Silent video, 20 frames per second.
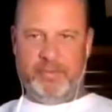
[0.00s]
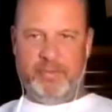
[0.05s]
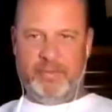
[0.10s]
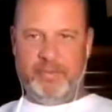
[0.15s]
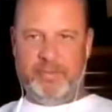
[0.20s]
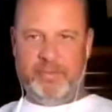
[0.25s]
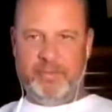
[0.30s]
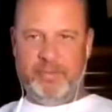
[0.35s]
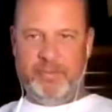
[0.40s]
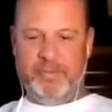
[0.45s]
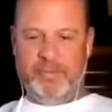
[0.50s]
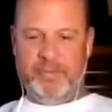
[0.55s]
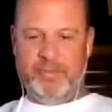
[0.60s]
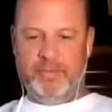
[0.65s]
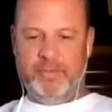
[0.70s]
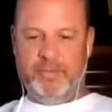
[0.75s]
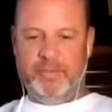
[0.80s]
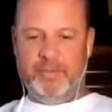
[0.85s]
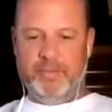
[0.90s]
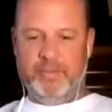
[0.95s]

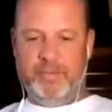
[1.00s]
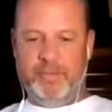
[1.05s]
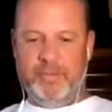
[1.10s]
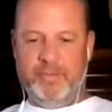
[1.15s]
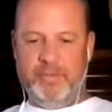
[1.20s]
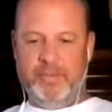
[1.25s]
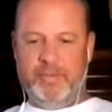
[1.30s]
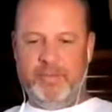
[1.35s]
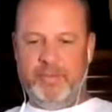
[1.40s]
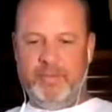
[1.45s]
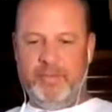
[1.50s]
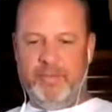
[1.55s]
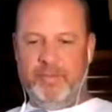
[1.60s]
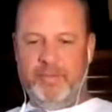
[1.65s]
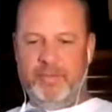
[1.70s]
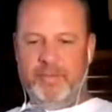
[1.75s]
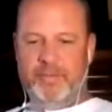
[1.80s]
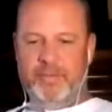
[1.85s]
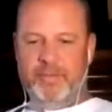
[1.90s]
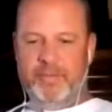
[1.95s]

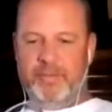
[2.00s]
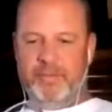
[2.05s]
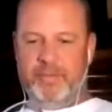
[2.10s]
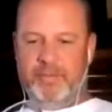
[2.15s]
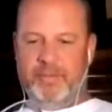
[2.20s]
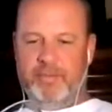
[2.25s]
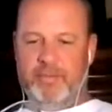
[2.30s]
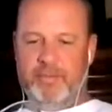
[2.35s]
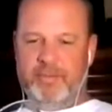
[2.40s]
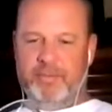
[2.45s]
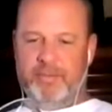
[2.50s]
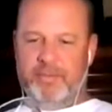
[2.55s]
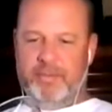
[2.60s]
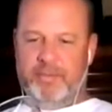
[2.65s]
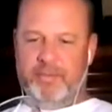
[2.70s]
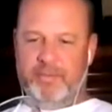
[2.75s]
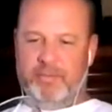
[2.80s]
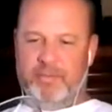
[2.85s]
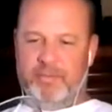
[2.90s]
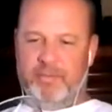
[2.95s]

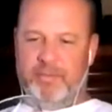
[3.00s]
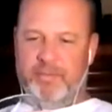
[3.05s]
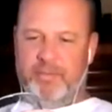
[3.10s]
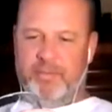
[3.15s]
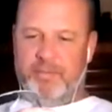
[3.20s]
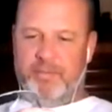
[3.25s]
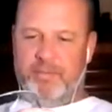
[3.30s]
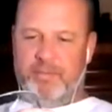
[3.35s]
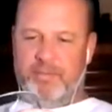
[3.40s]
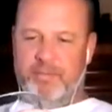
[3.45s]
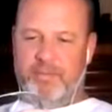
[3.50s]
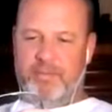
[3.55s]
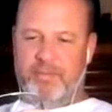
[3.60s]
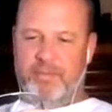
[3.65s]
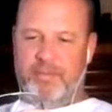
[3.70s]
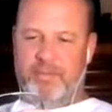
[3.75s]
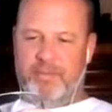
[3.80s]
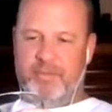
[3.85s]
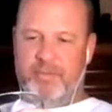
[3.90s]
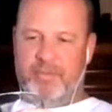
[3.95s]

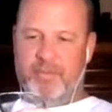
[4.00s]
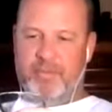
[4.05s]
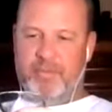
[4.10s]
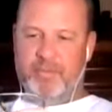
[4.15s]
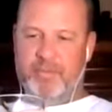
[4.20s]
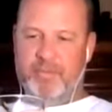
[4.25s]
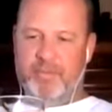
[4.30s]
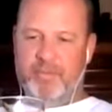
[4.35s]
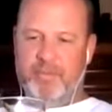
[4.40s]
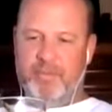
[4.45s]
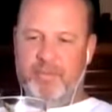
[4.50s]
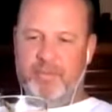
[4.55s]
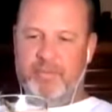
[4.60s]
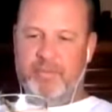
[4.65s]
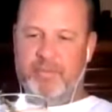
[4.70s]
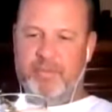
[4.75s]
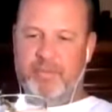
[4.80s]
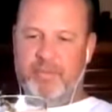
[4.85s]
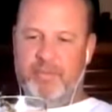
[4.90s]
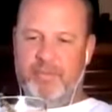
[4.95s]

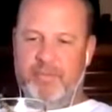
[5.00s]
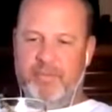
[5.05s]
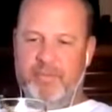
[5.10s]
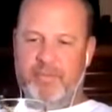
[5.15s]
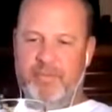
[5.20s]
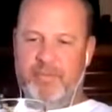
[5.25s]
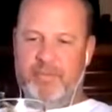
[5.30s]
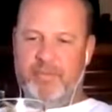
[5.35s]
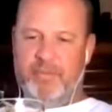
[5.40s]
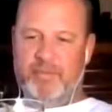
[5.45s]
The person shown says nothing.